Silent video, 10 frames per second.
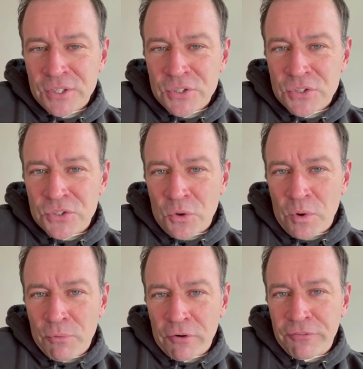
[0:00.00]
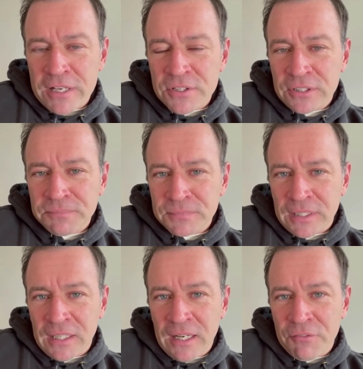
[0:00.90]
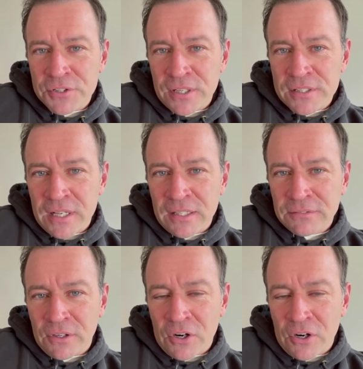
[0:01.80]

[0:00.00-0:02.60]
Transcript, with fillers: So we brought Faisal in, and ever since then,